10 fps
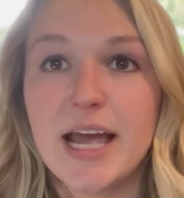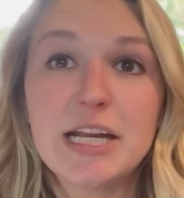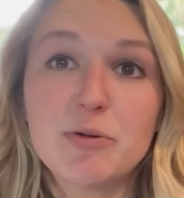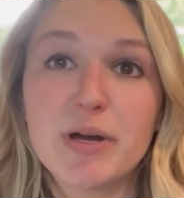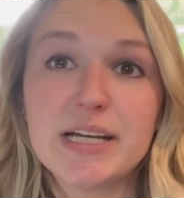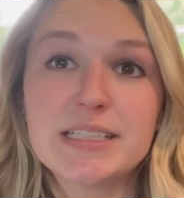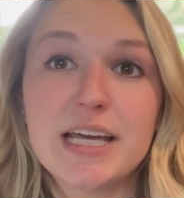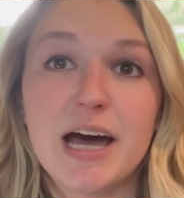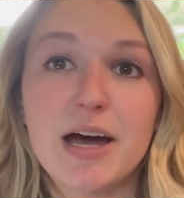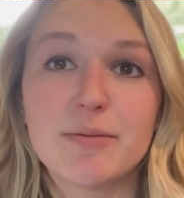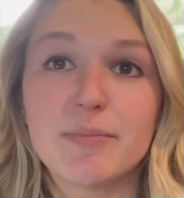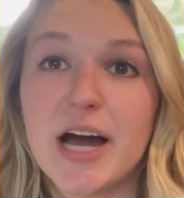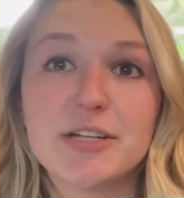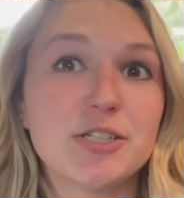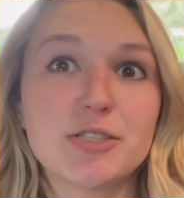Anyways,
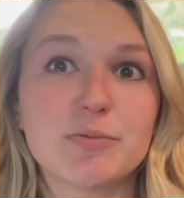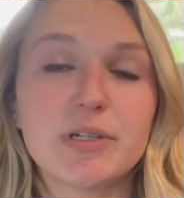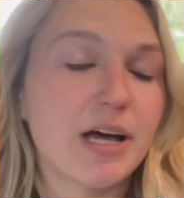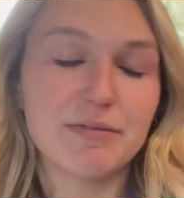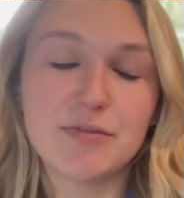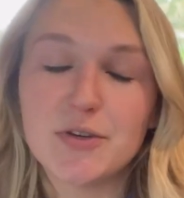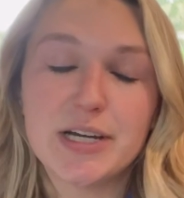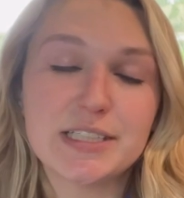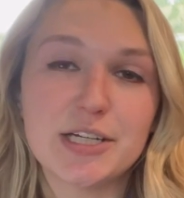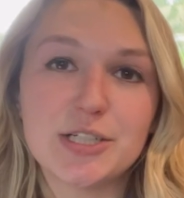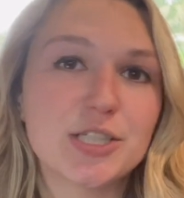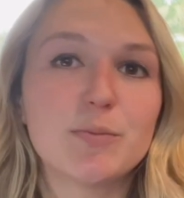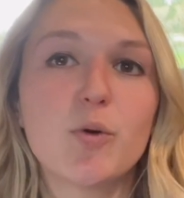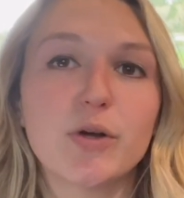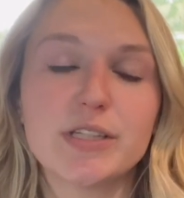I just would love if you guys could
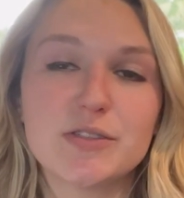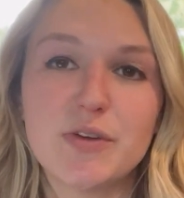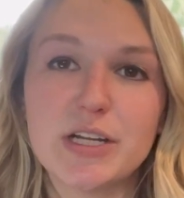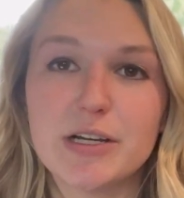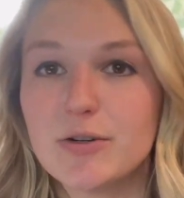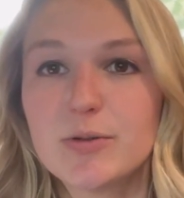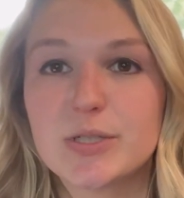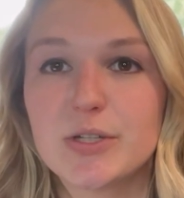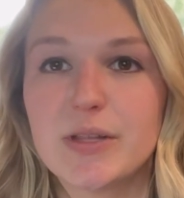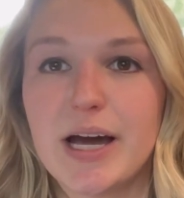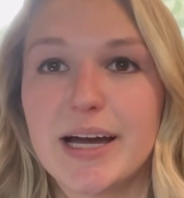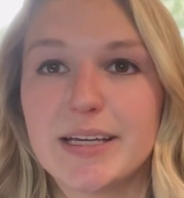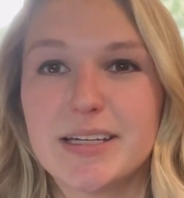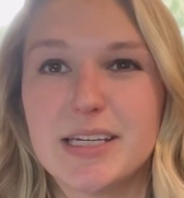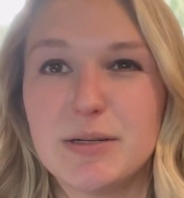support this video so that I
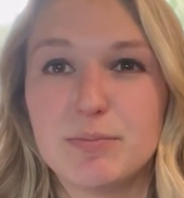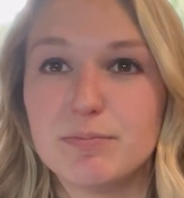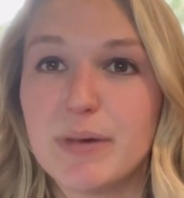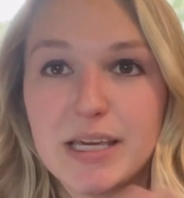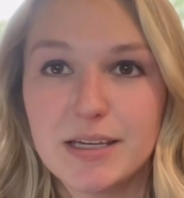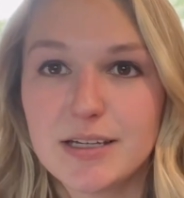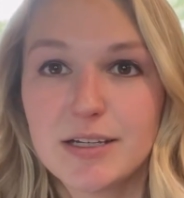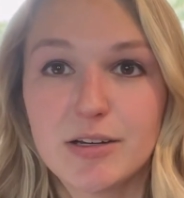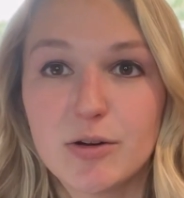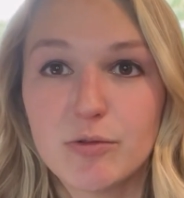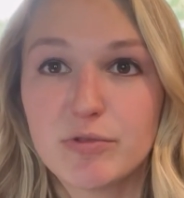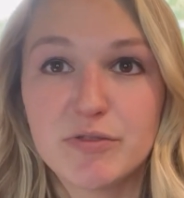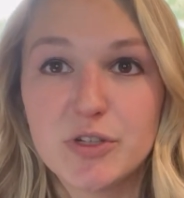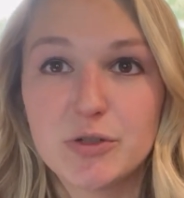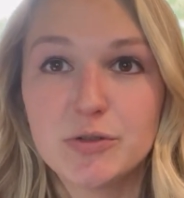can keep making
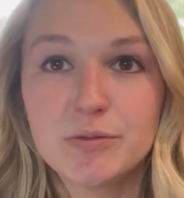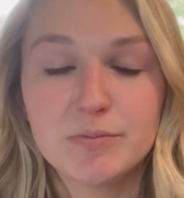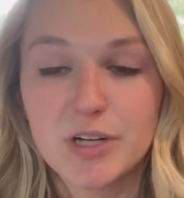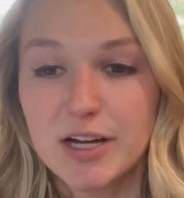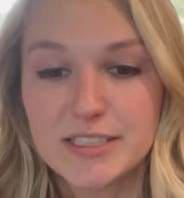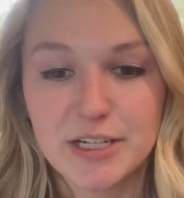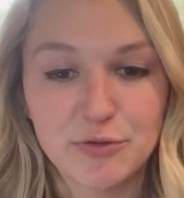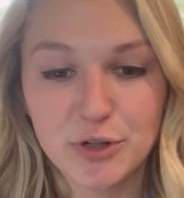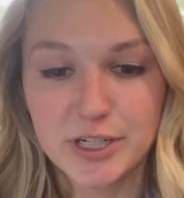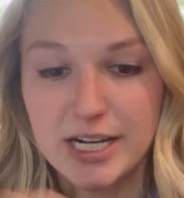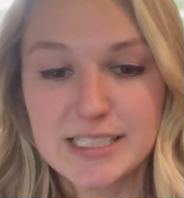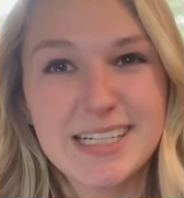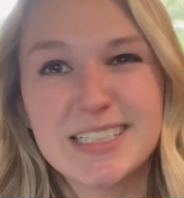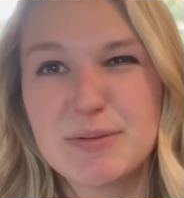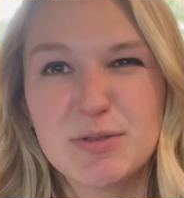review content for you guys.
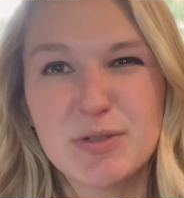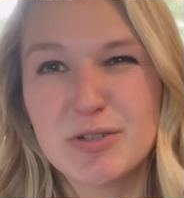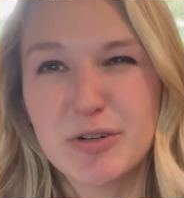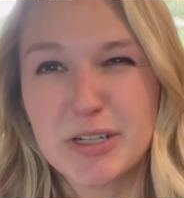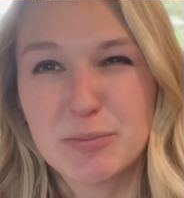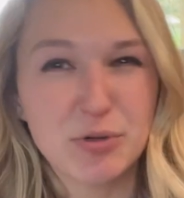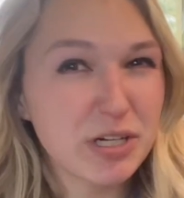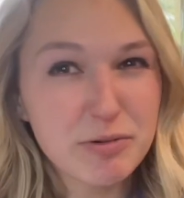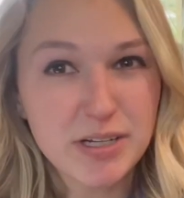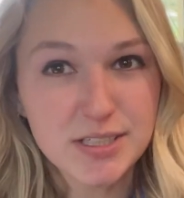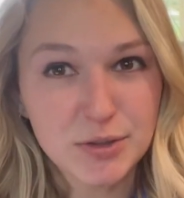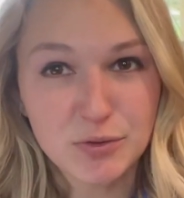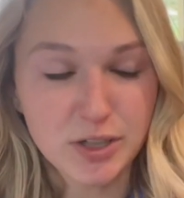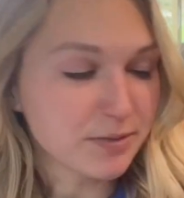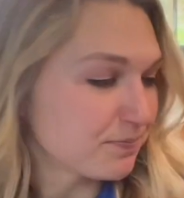It seems to be doing pretty well so
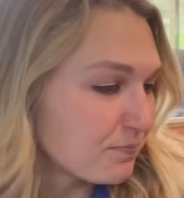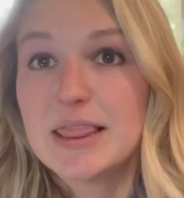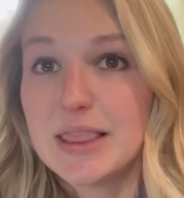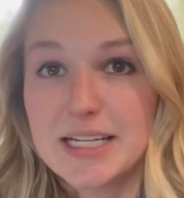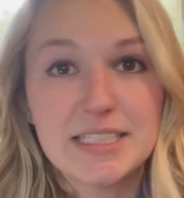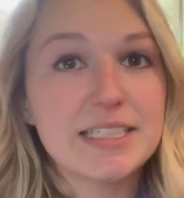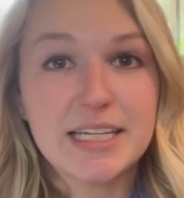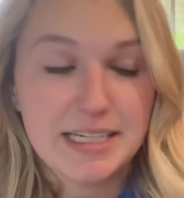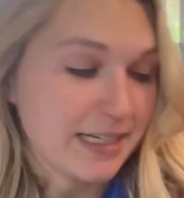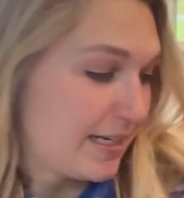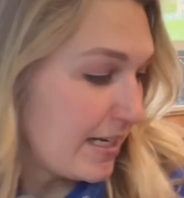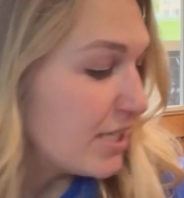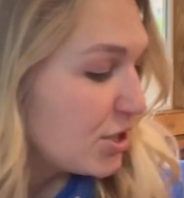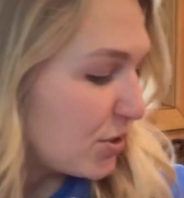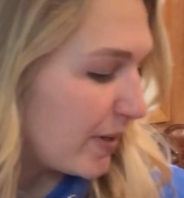far. Let's get
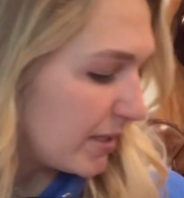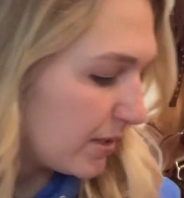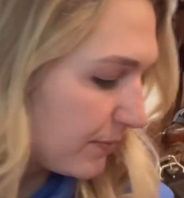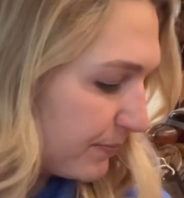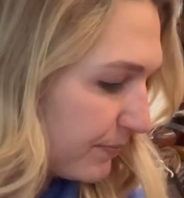into it.